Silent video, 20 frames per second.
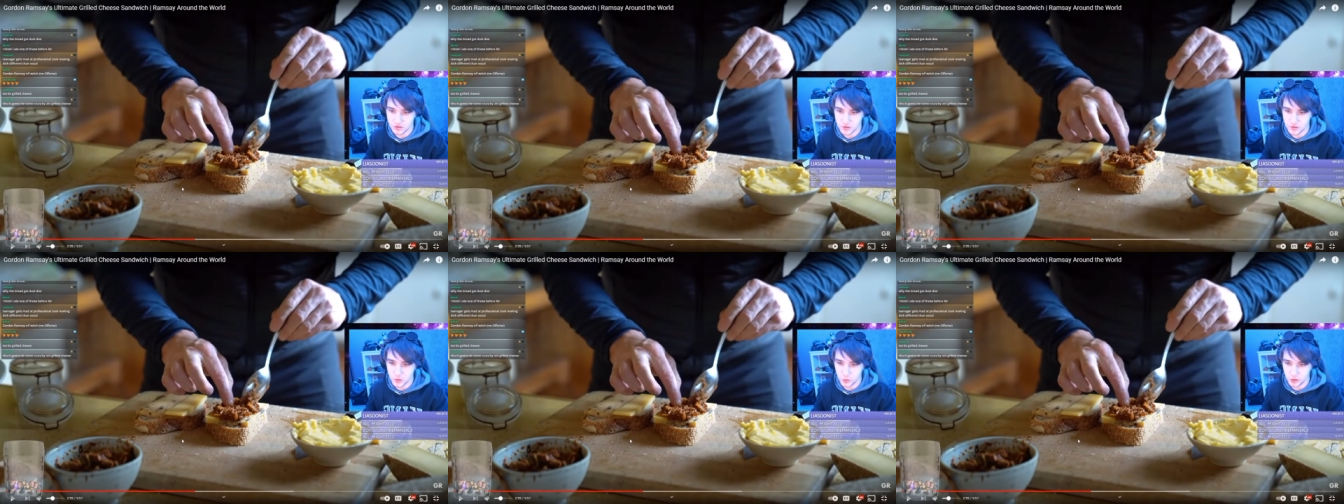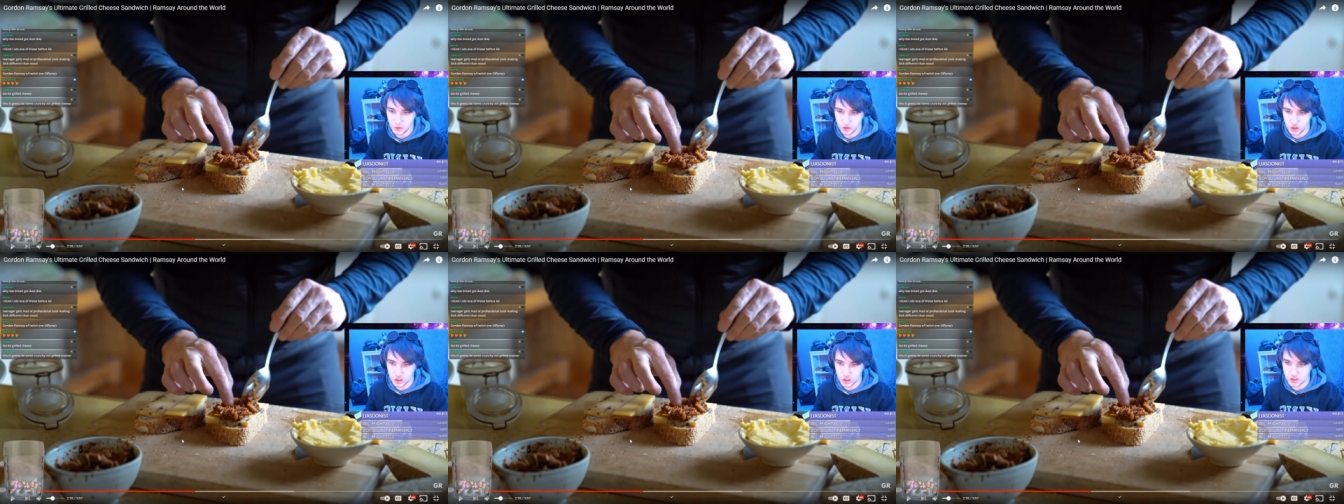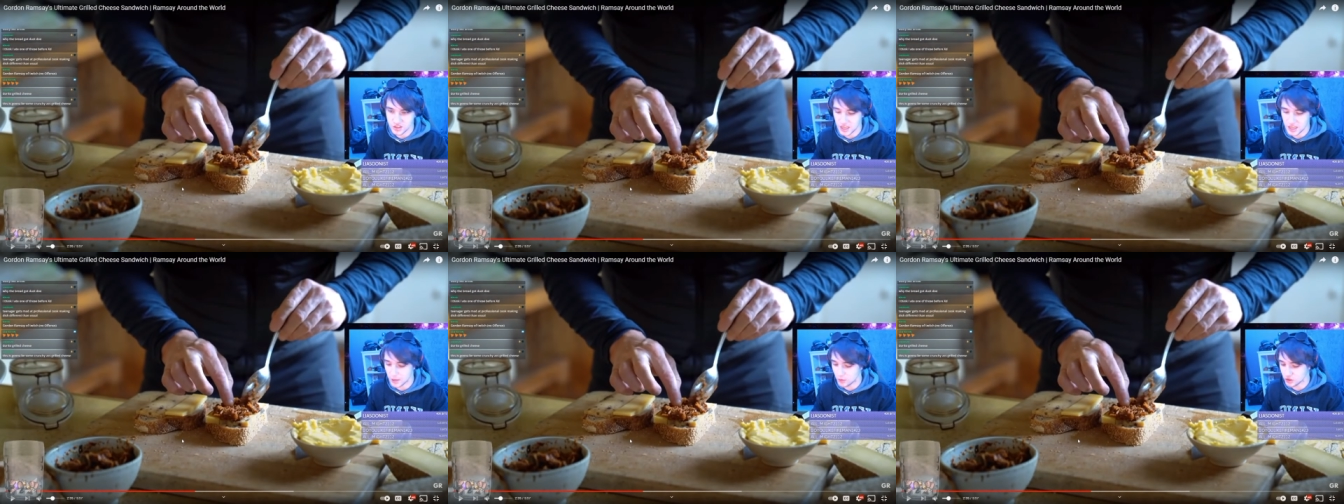grilled cheese
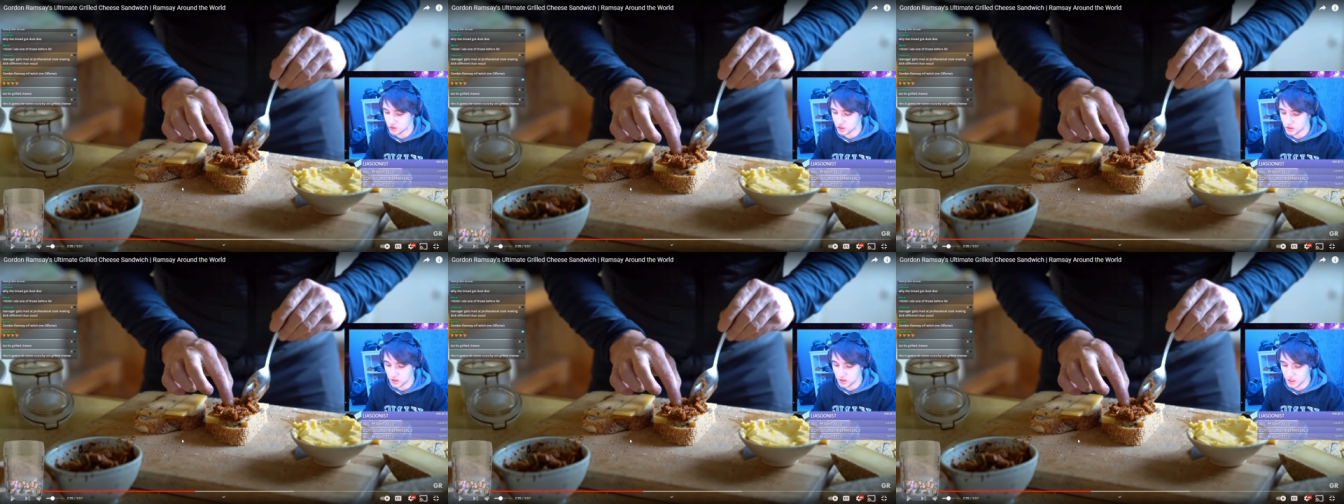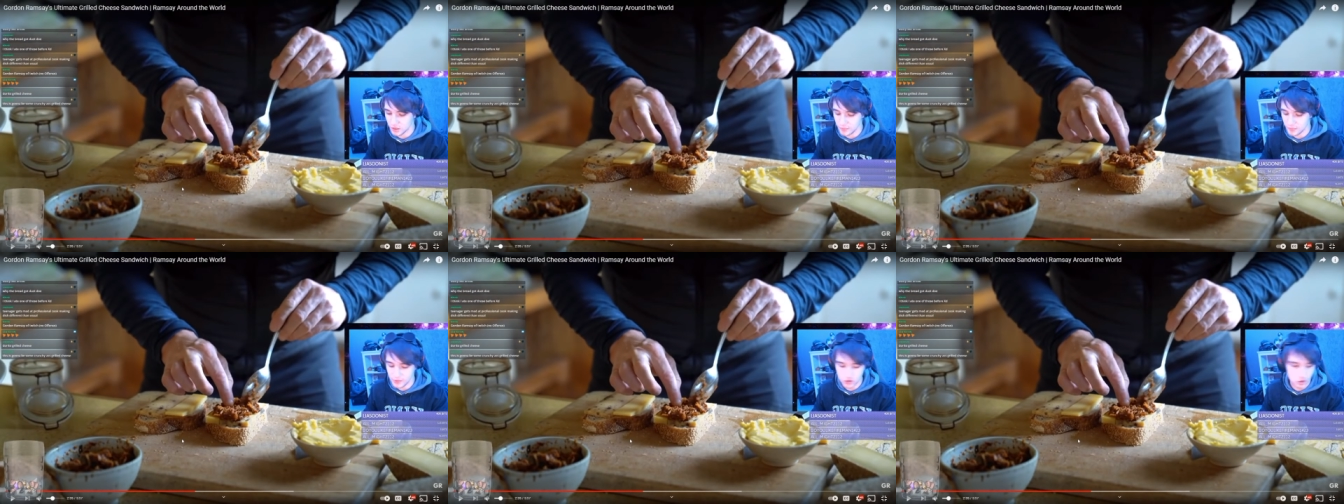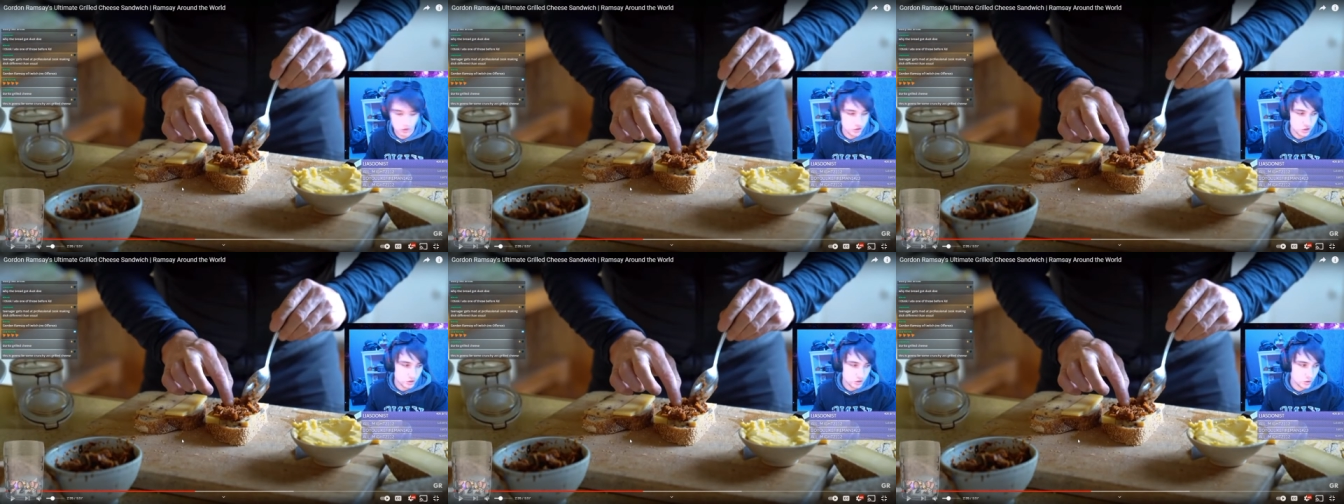sandwich and like
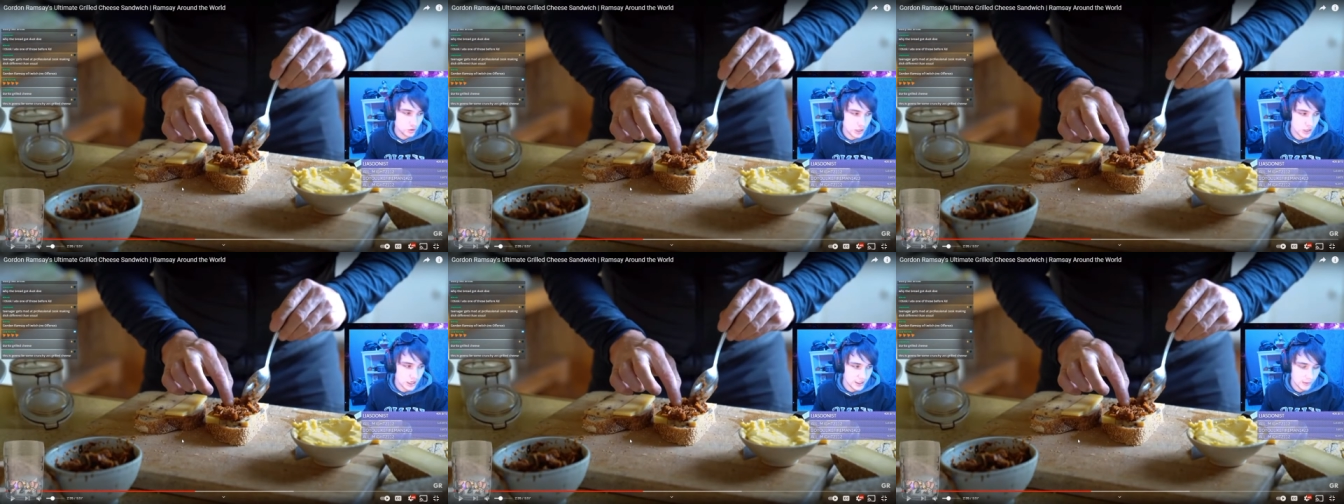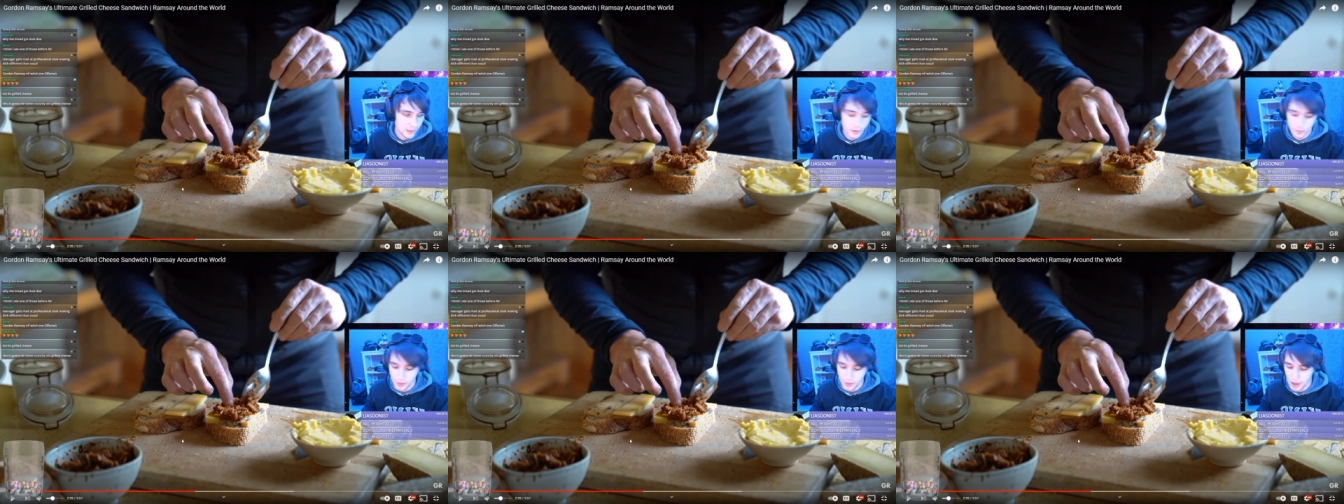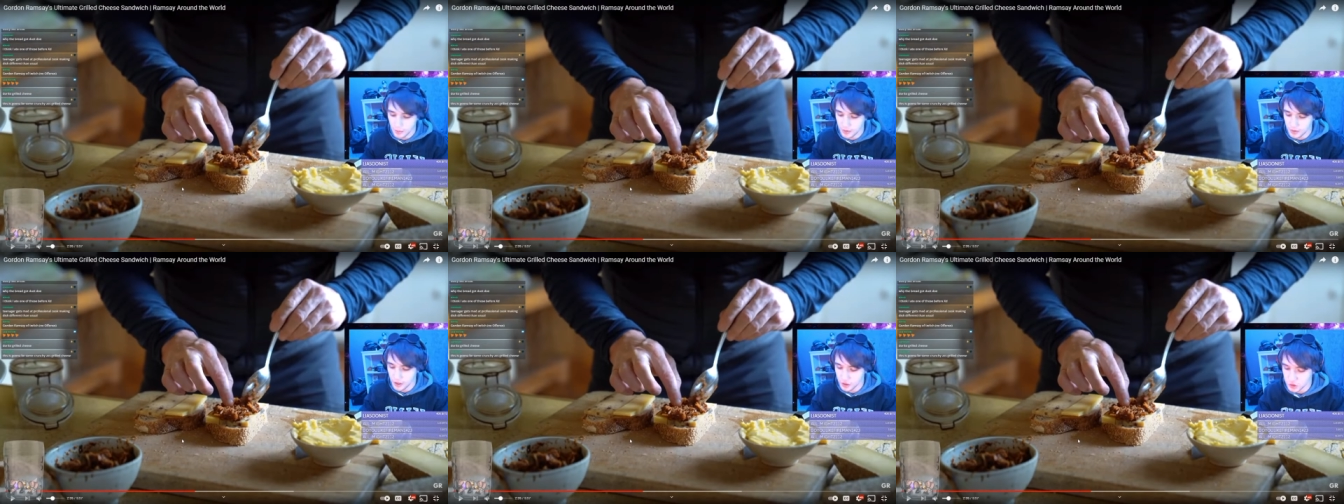turns into a goddamn
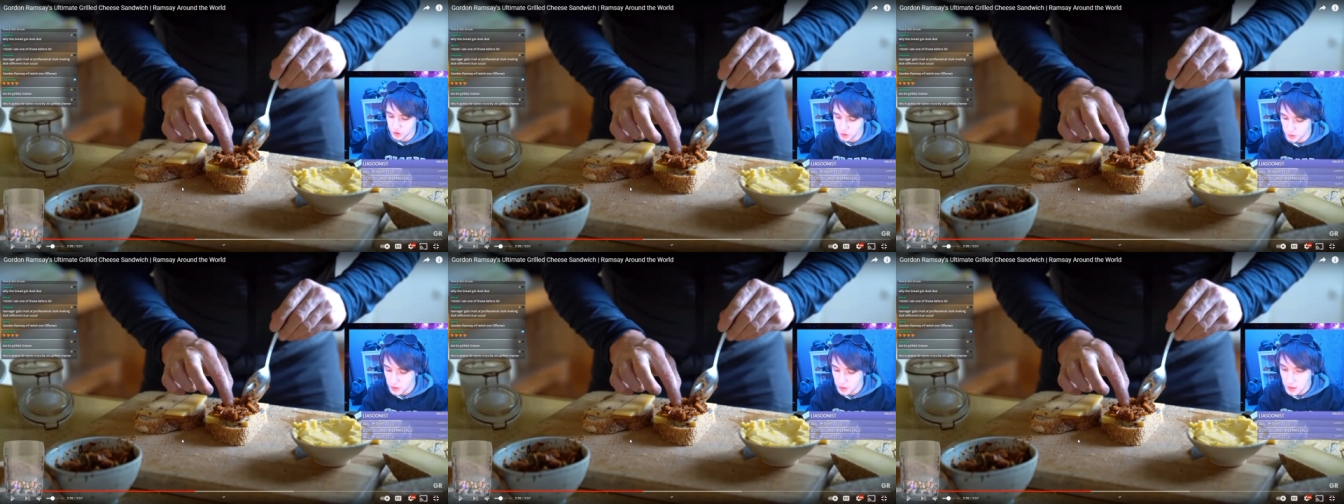abomination.